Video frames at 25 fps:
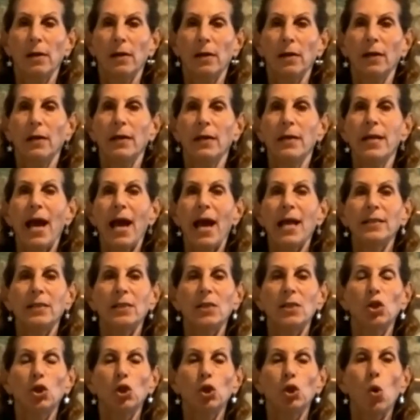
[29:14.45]
Nice
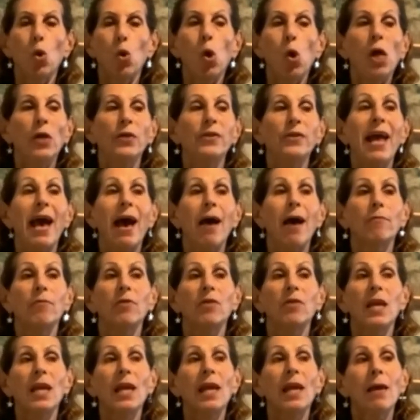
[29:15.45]
and tall. Now,
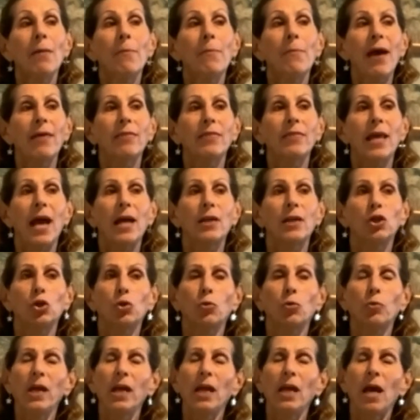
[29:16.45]
thinking about that
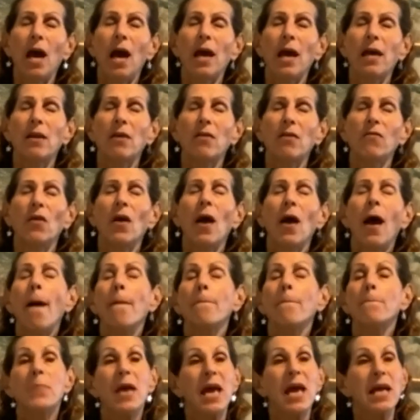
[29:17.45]
tree kind of
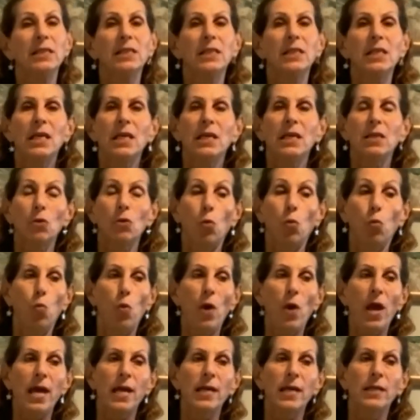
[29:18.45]
bending in the
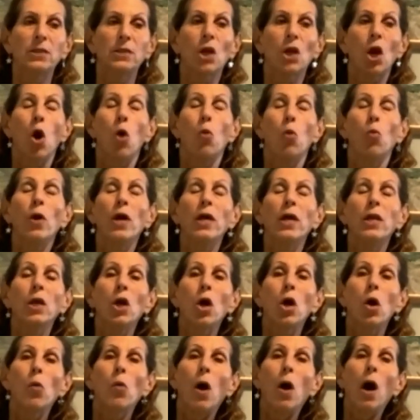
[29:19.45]
wind, we're going to
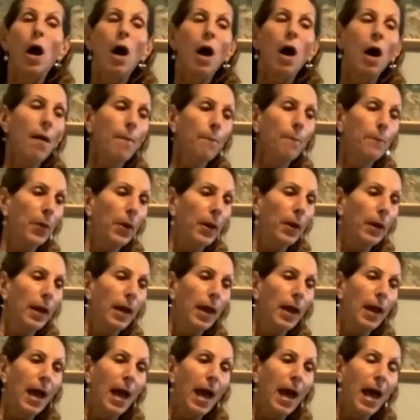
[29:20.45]
go up
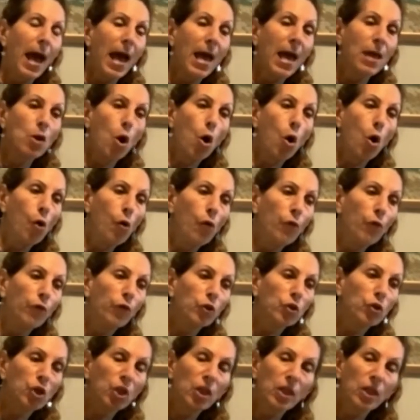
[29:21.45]
and over
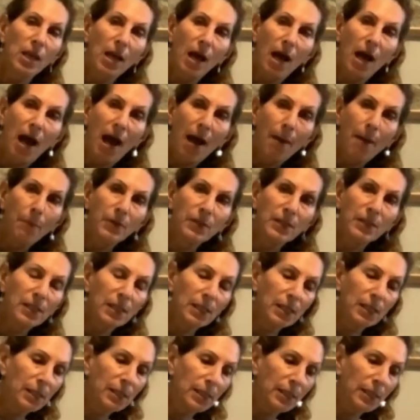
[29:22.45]
to the
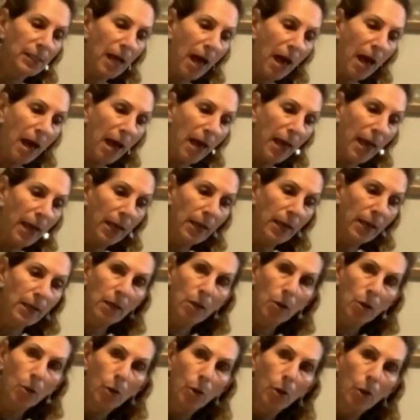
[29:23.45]
opposite side,
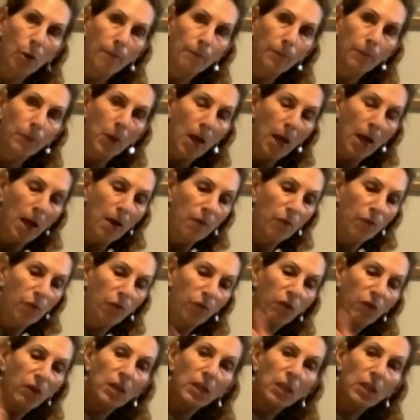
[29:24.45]

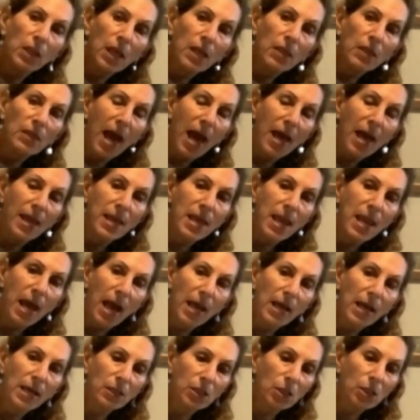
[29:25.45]
feeling that
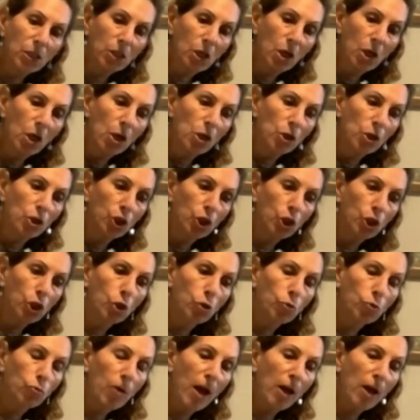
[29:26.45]
nice
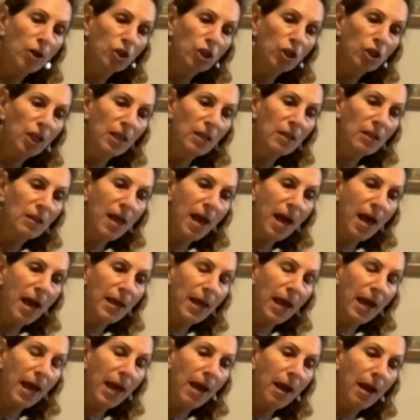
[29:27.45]
stretch in that
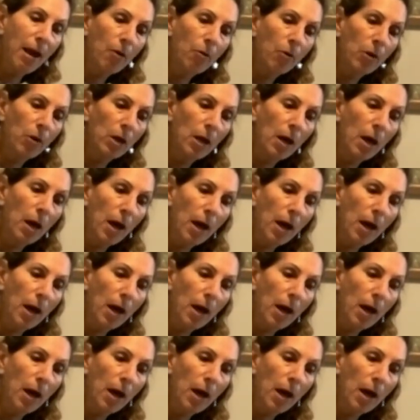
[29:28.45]
area.